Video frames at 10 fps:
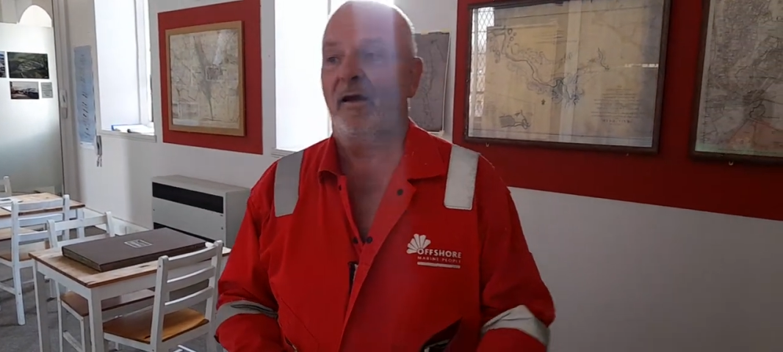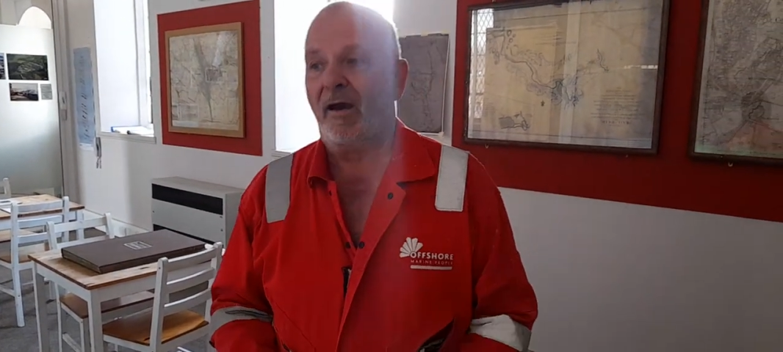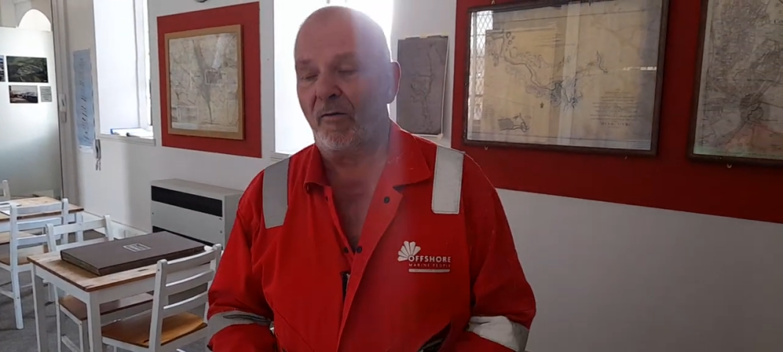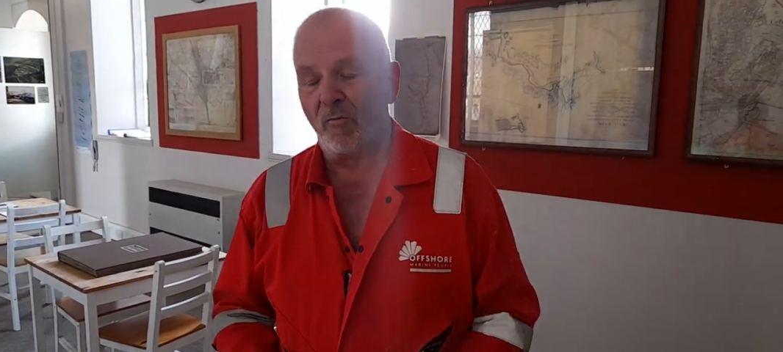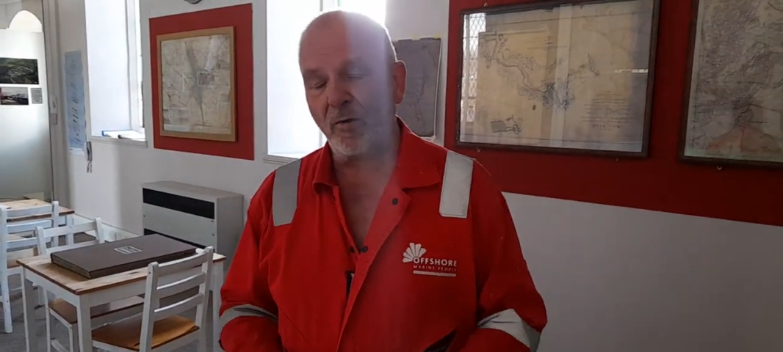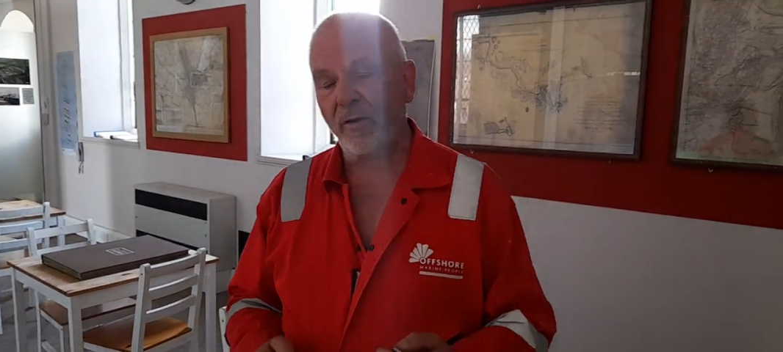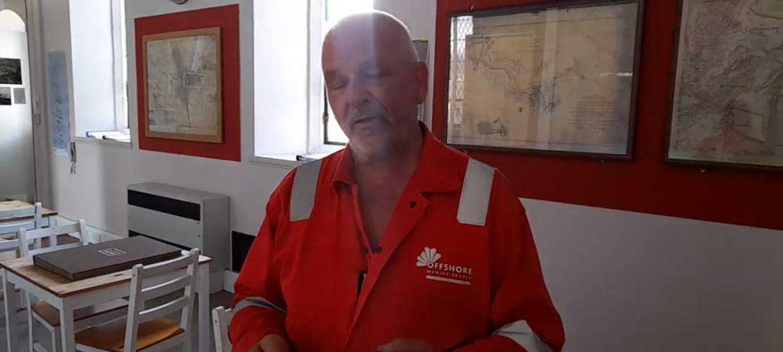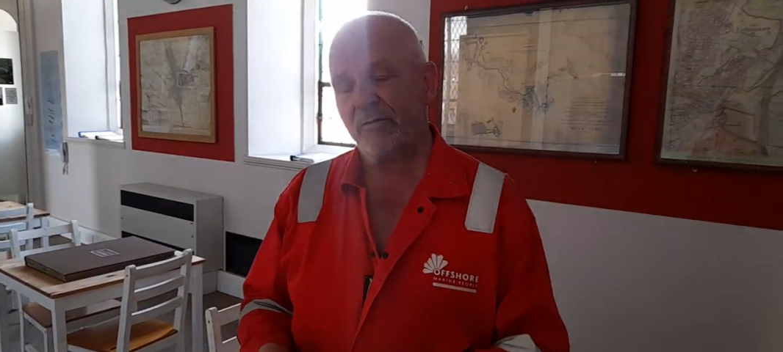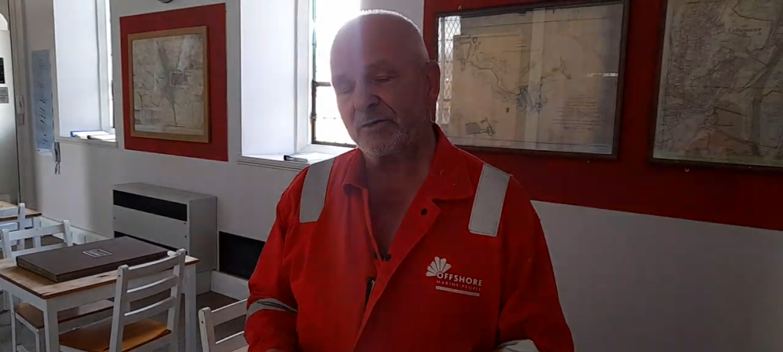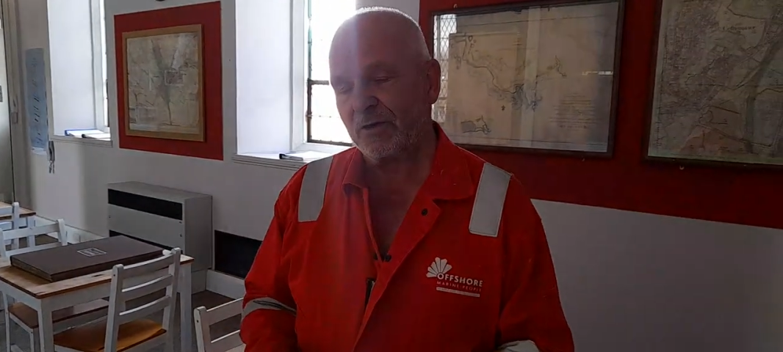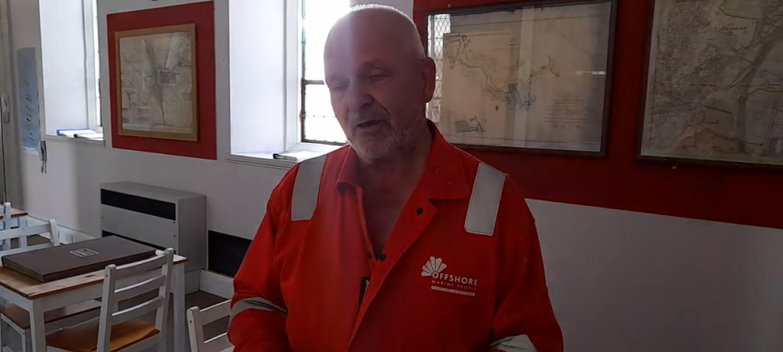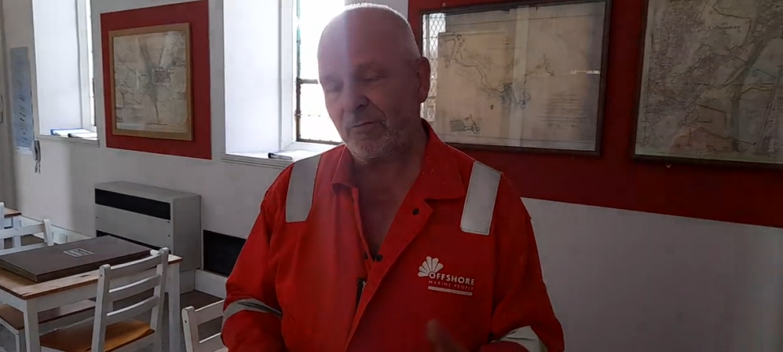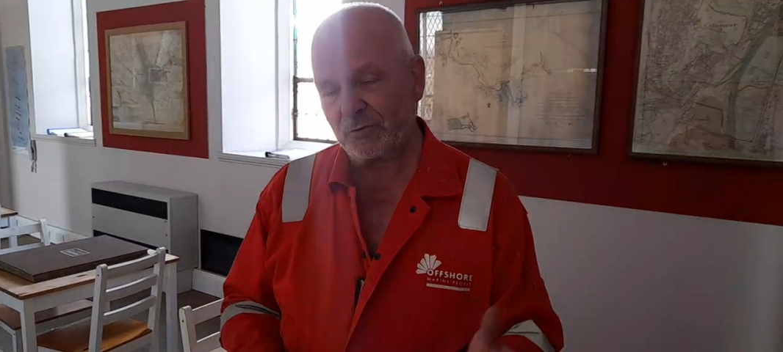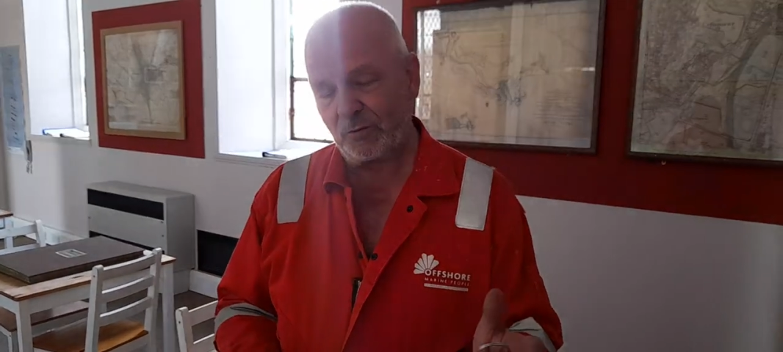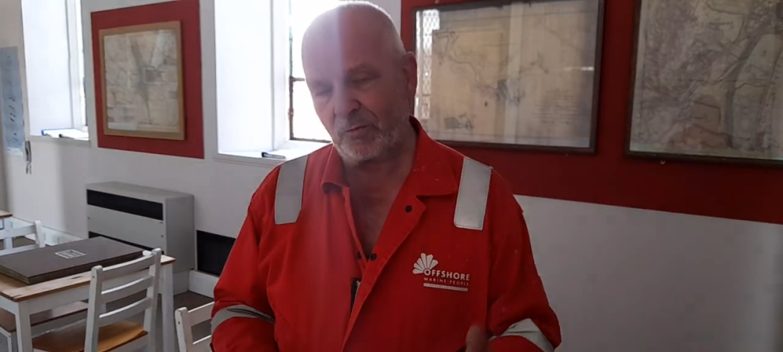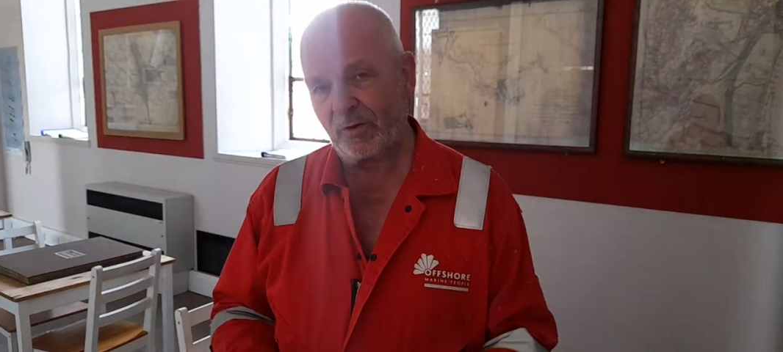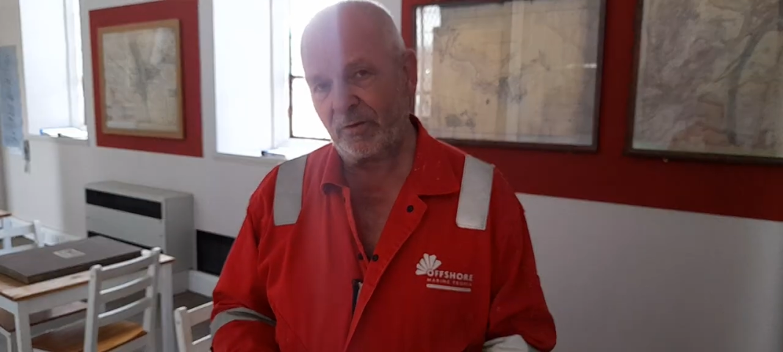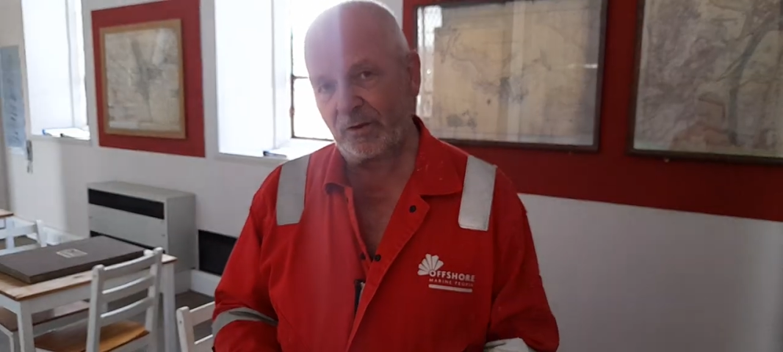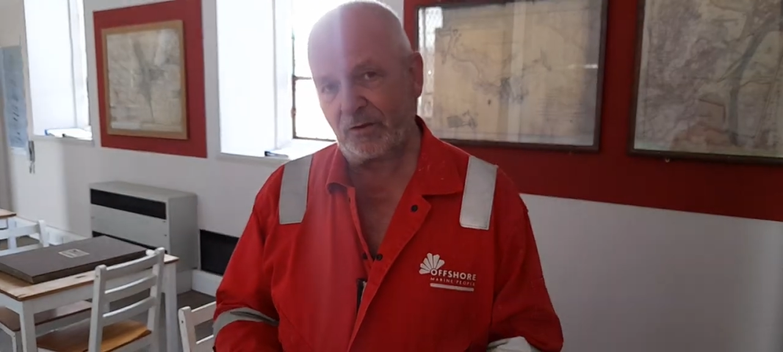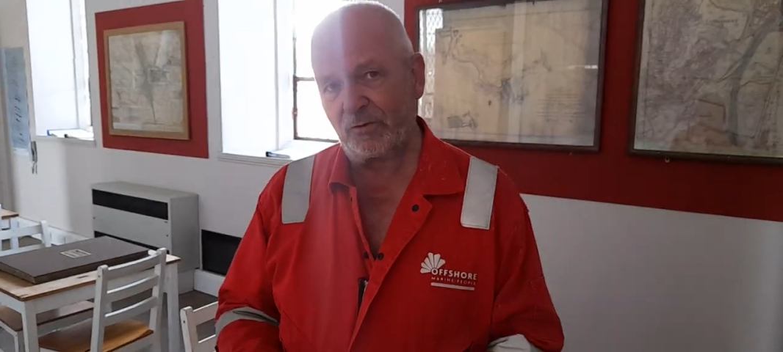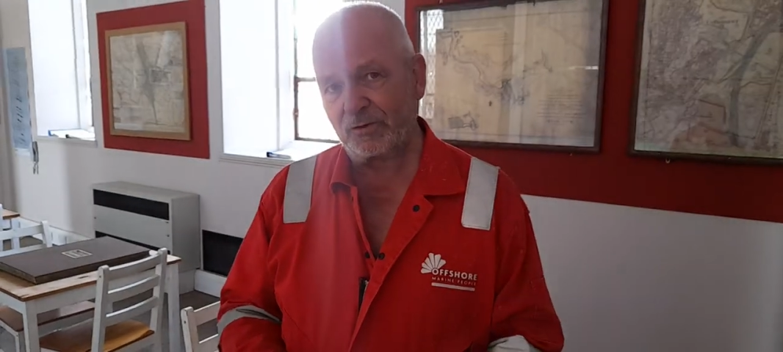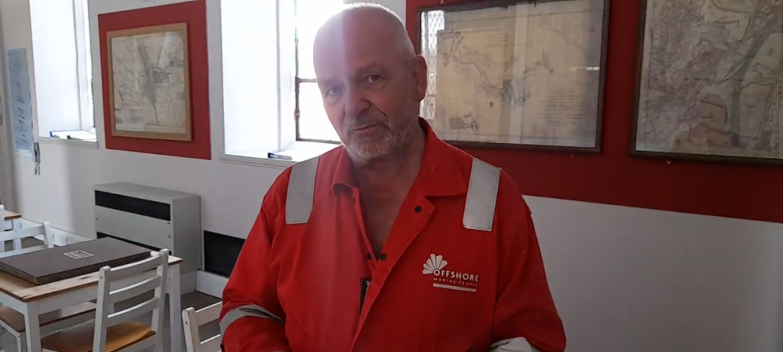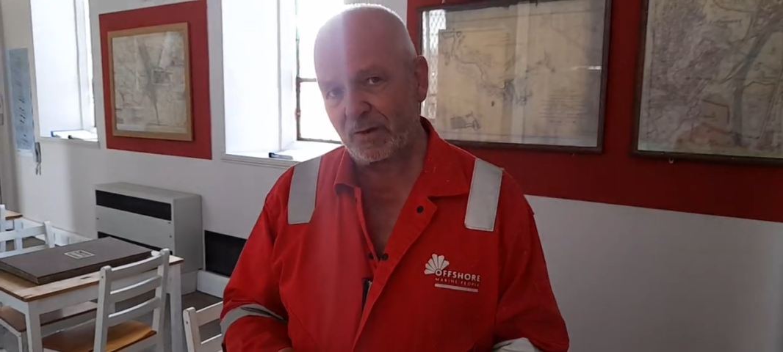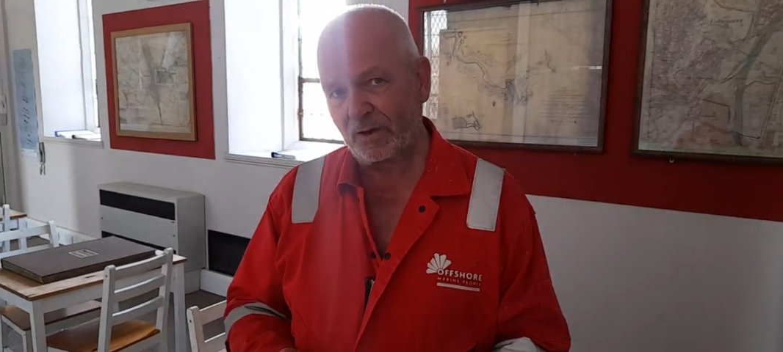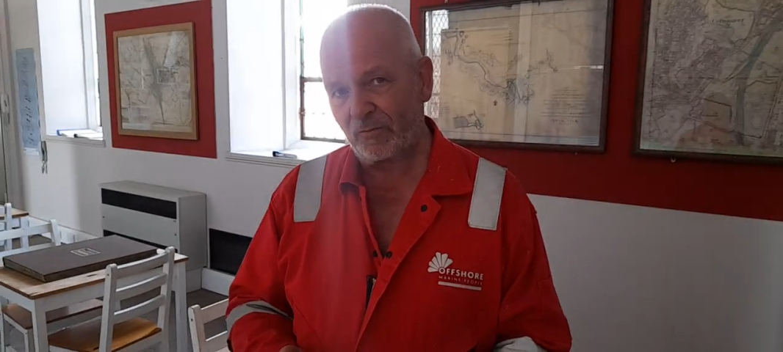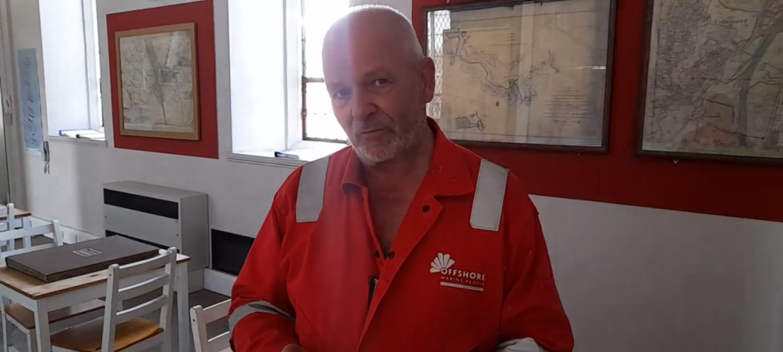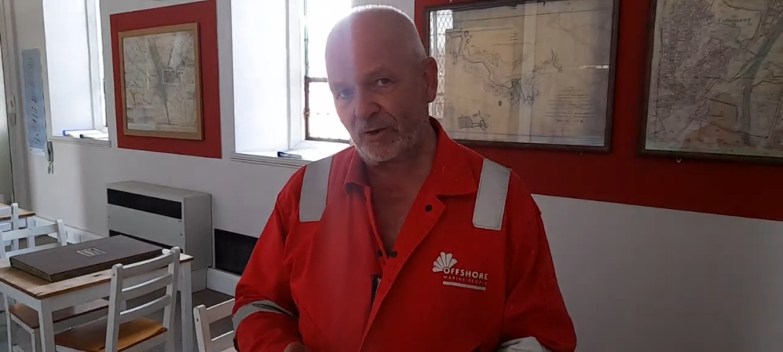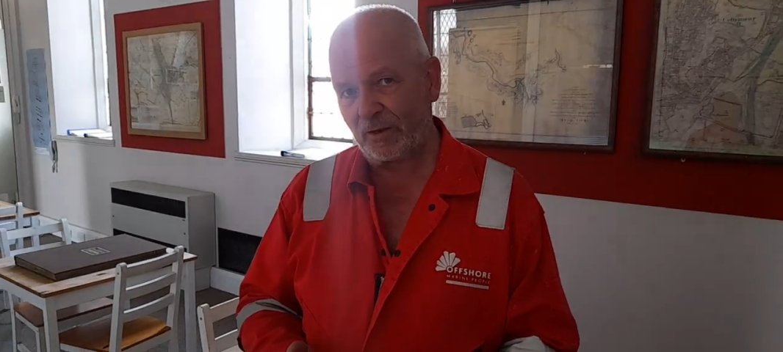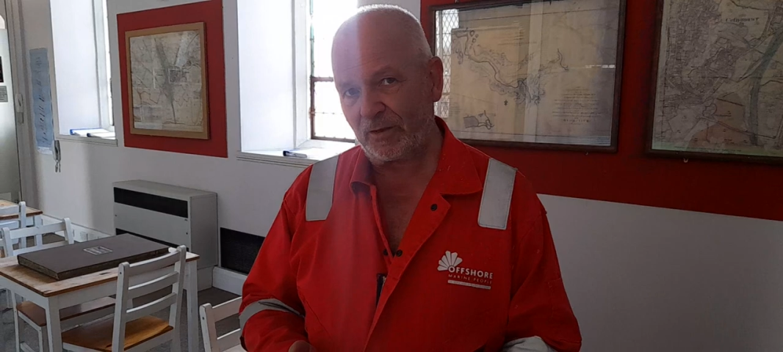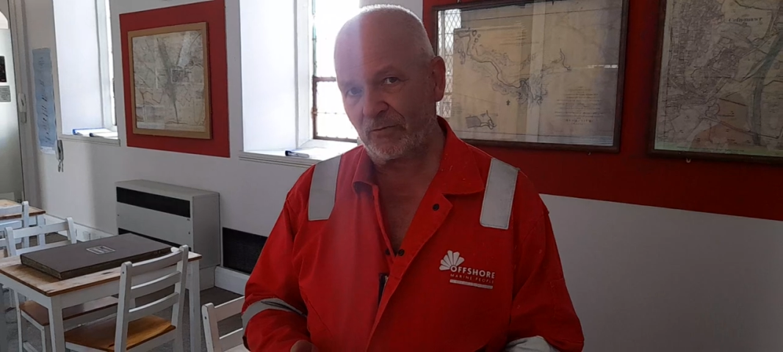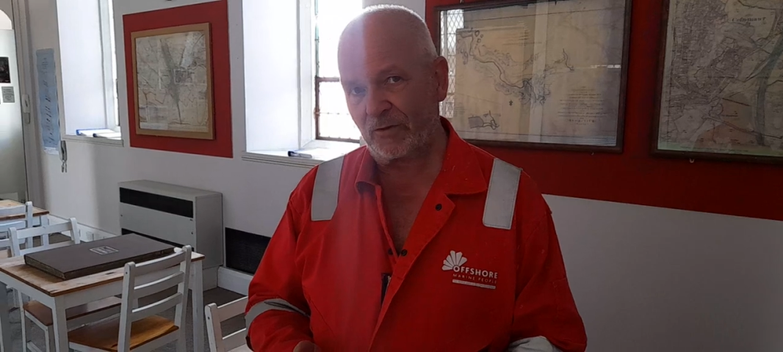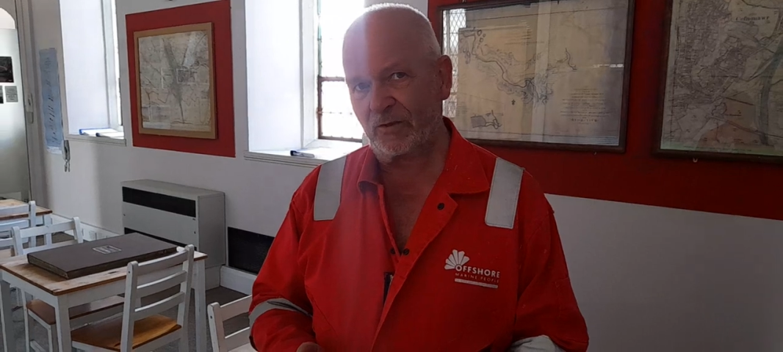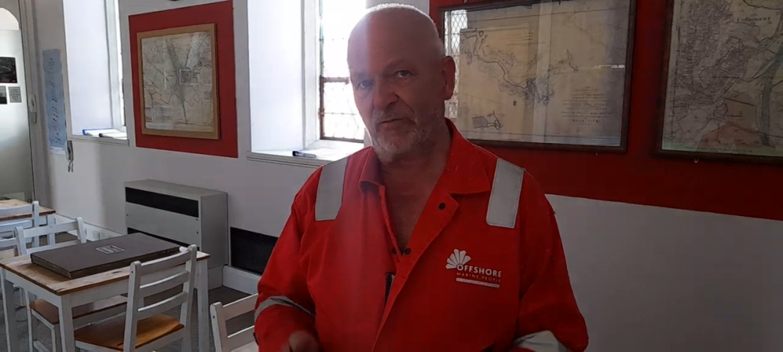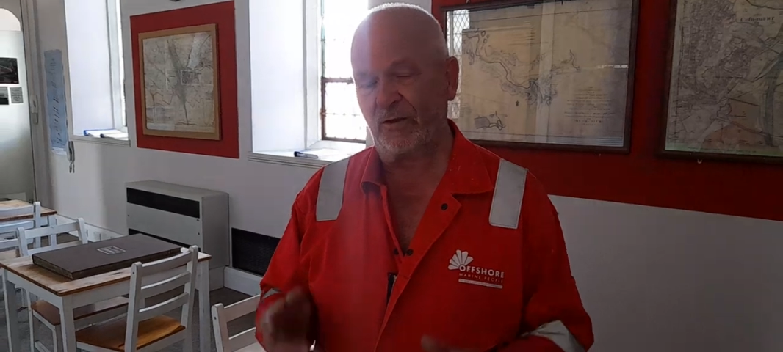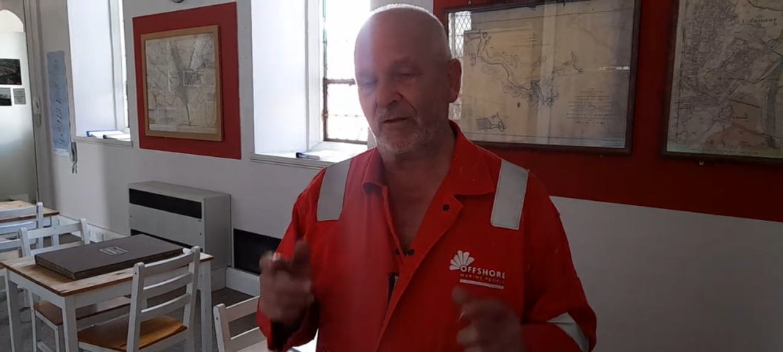And one of the schemes we want to do is mine water heat recovery.